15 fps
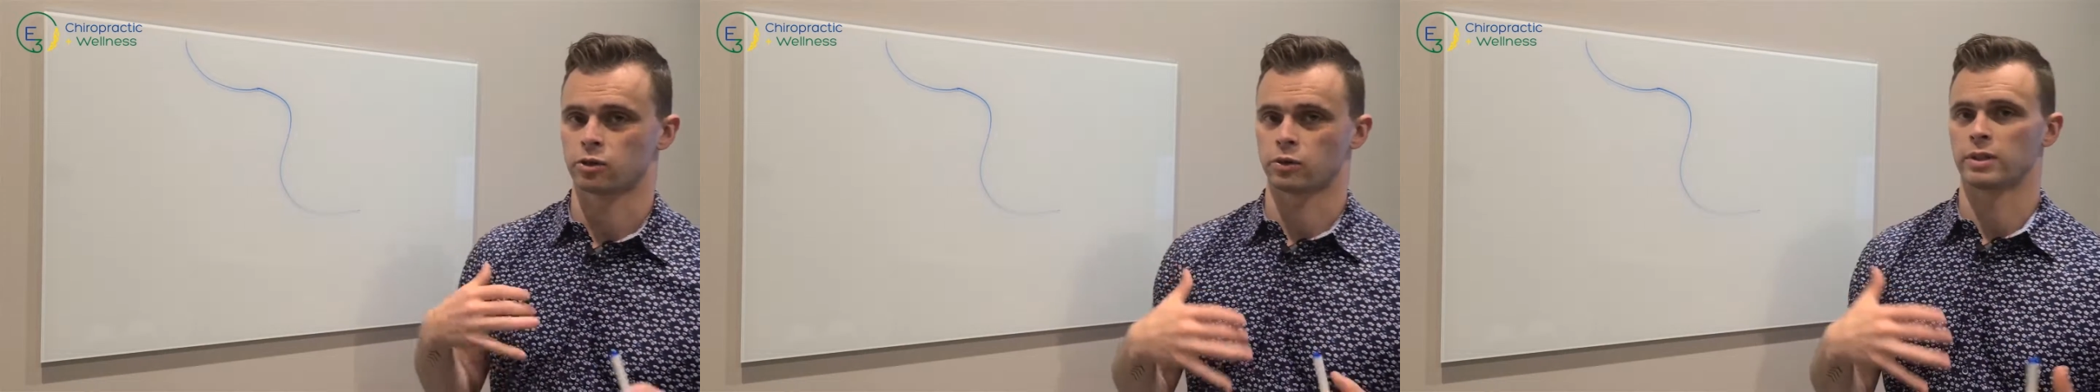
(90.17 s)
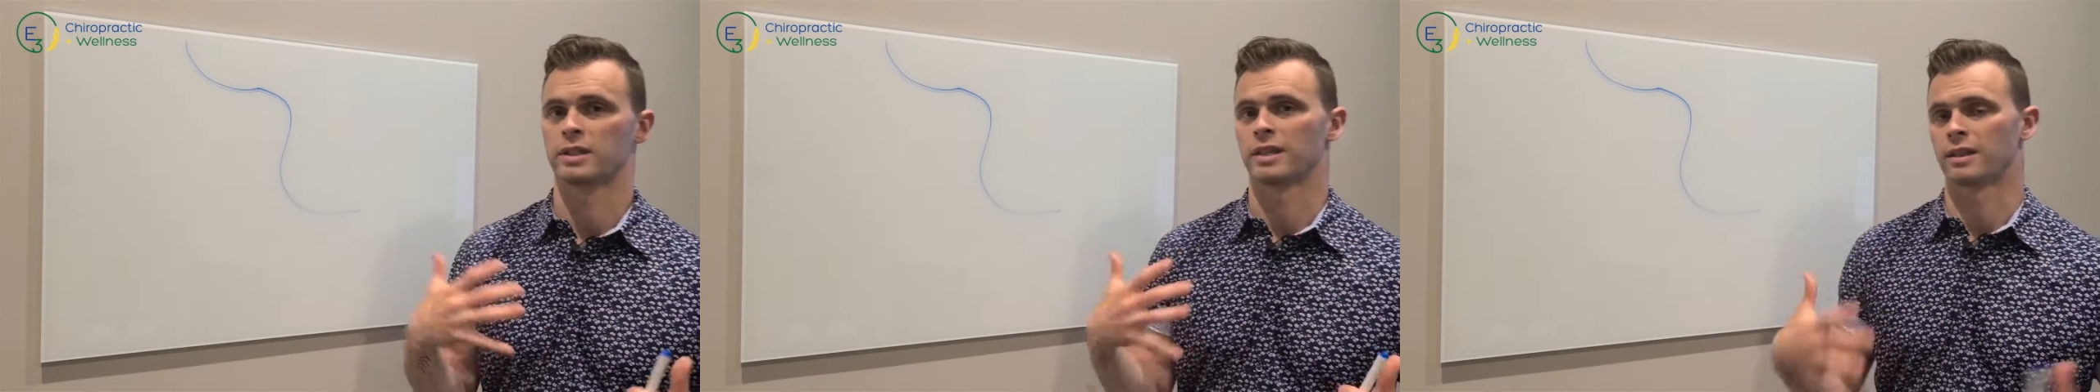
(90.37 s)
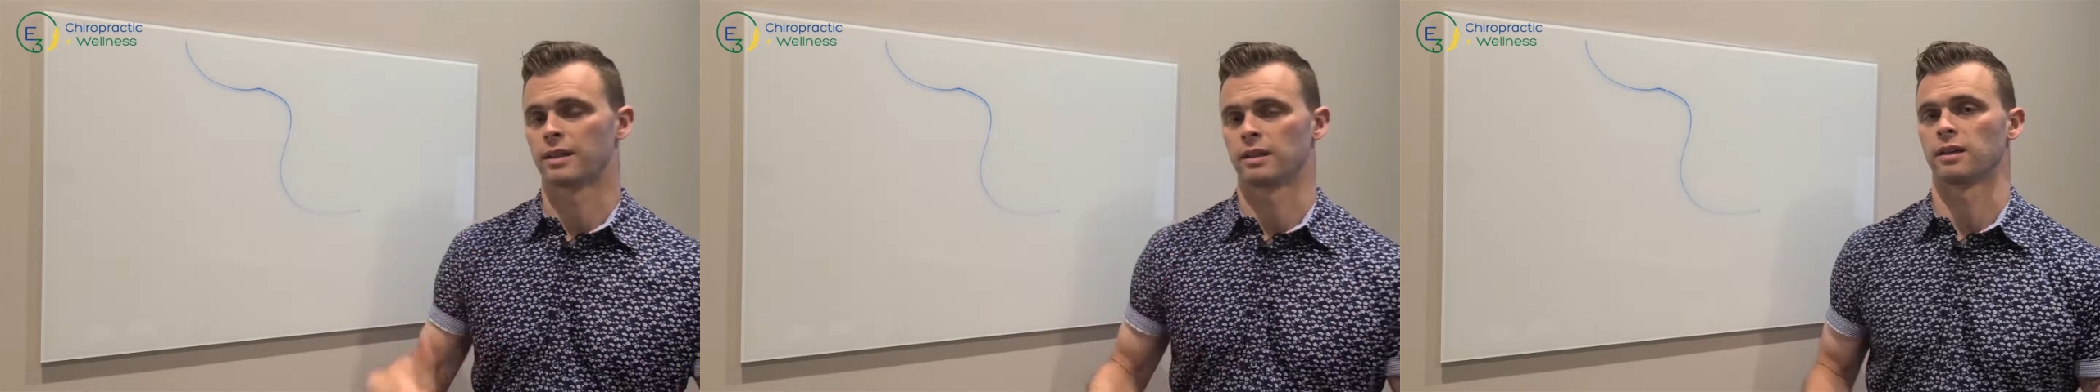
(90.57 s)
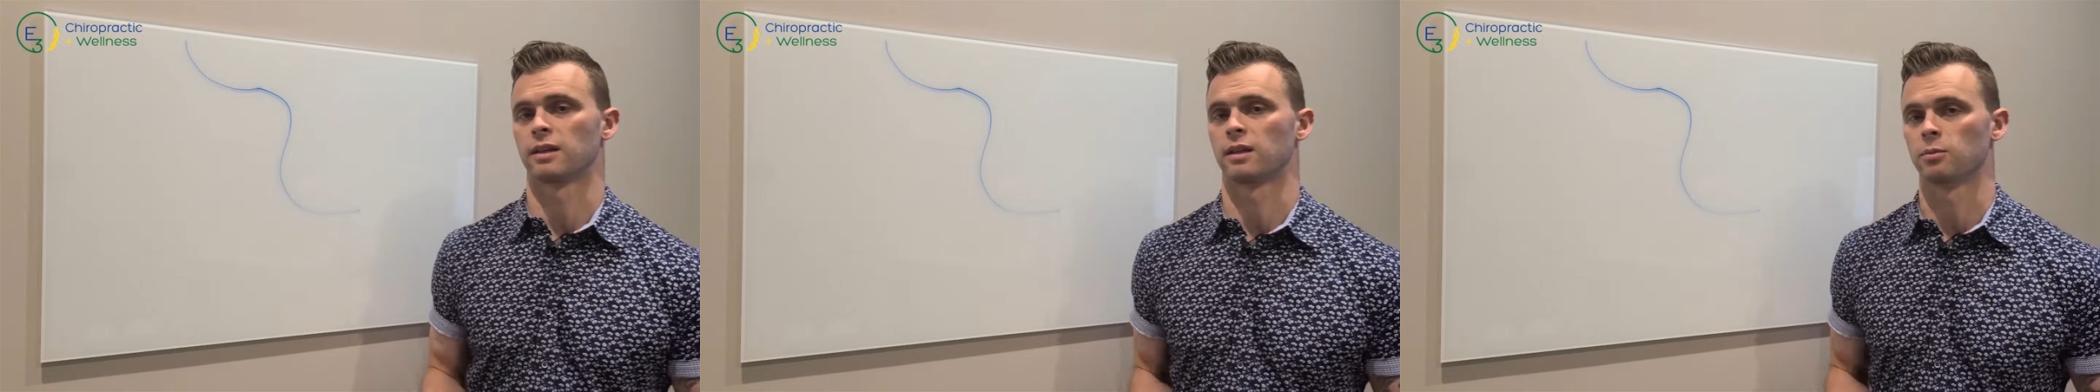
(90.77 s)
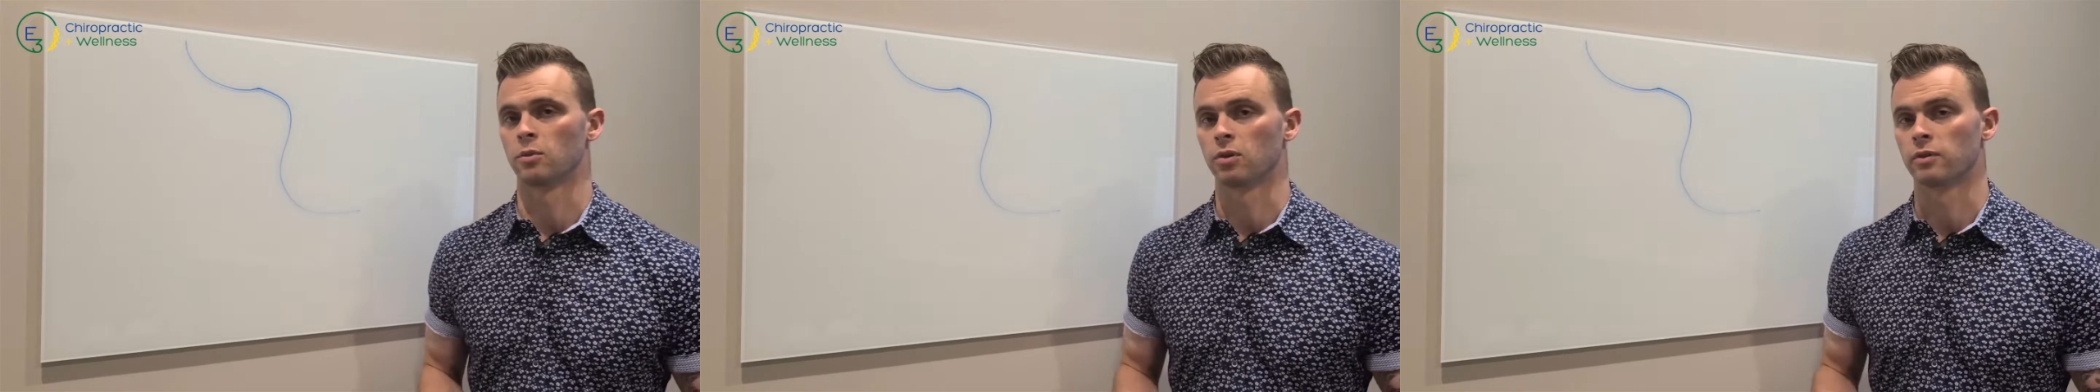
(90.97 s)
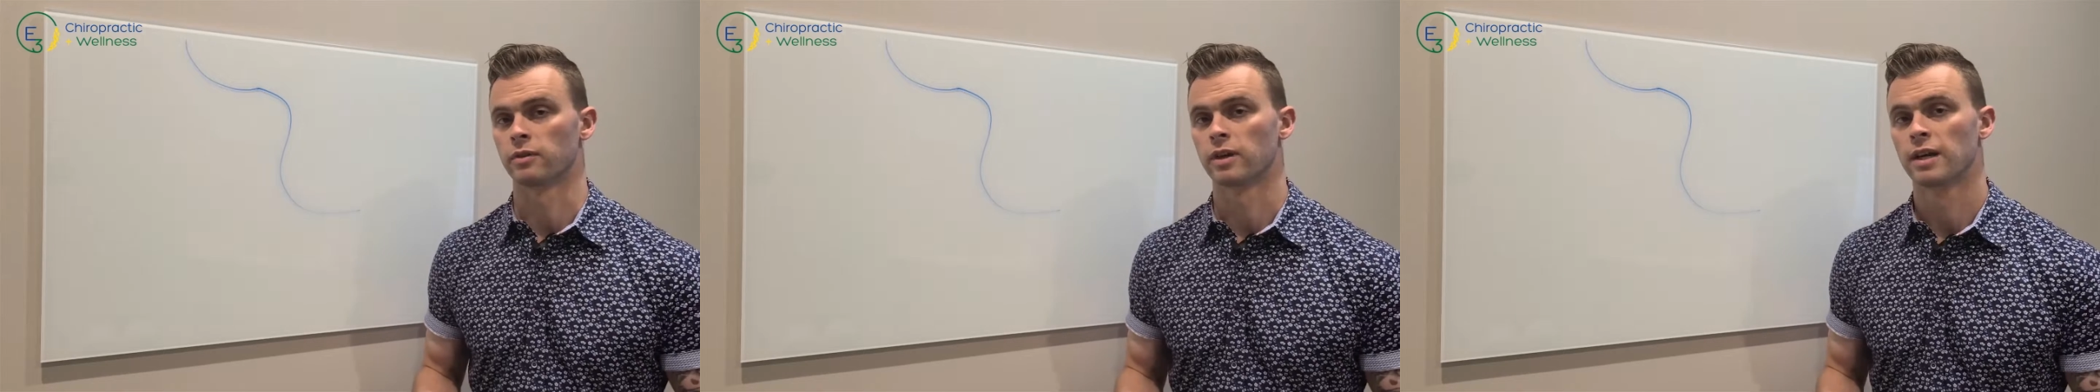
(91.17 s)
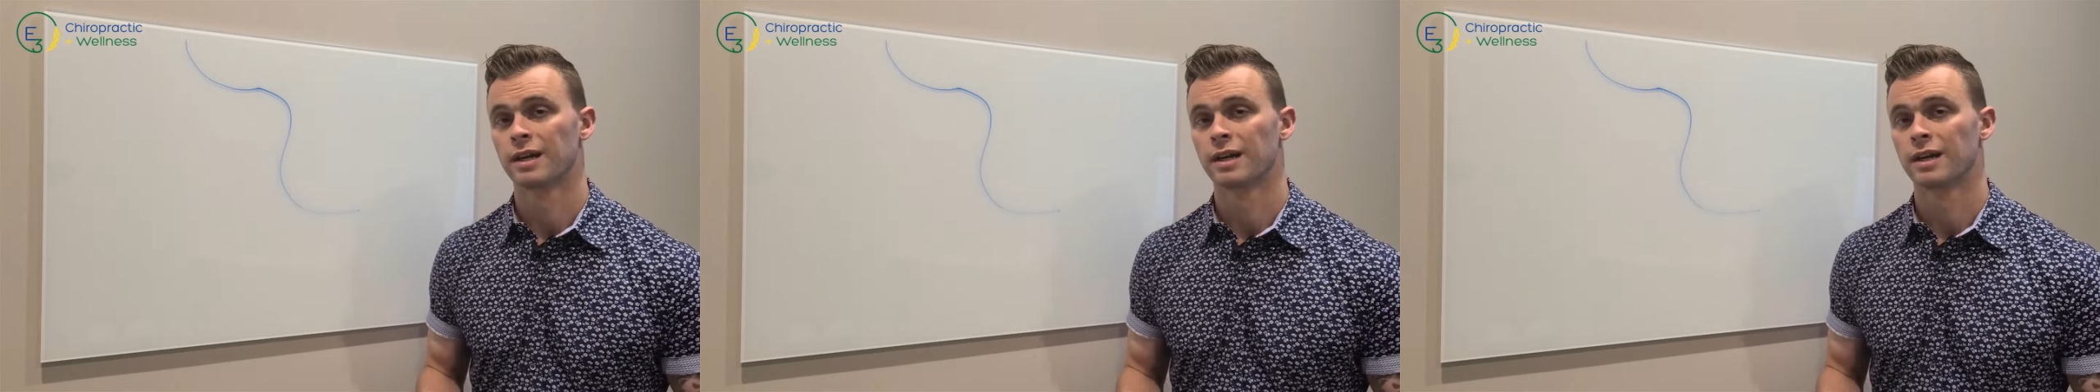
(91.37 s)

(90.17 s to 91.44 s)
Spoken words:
joint, and then it can move.